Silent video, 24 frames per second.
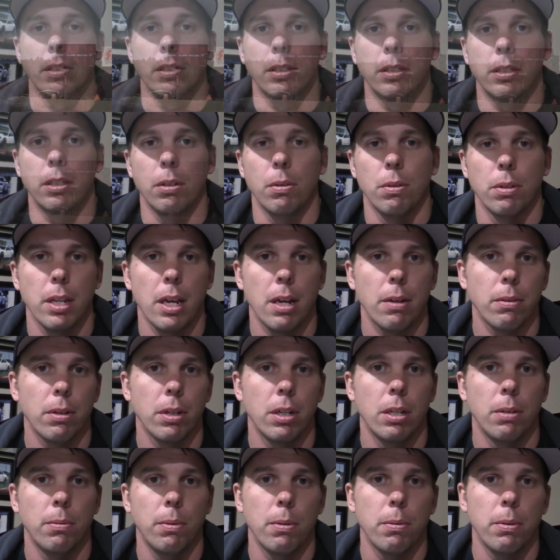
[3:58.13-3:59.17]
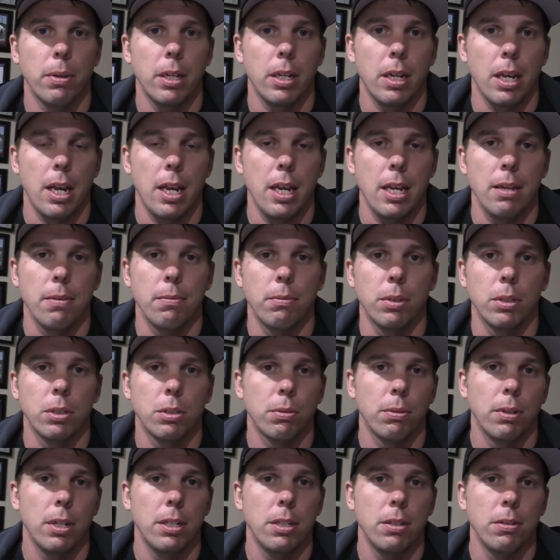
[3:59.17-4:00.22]
So on that run, we went a
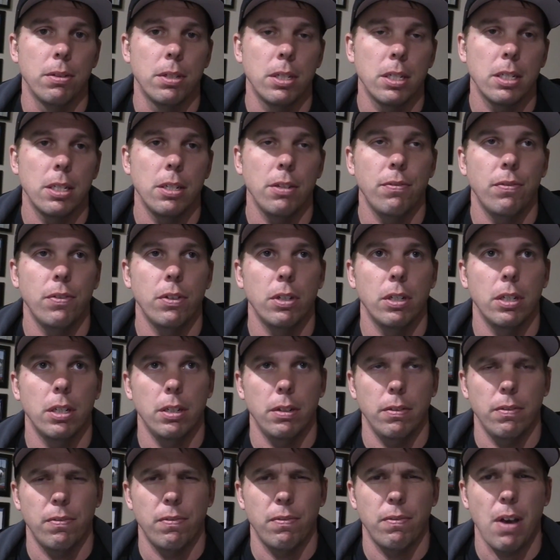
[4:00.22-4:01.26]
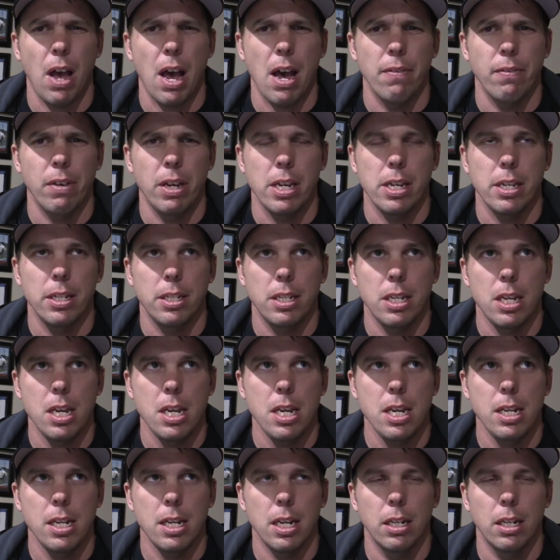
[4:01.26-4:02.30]
122 60 foot, 518 at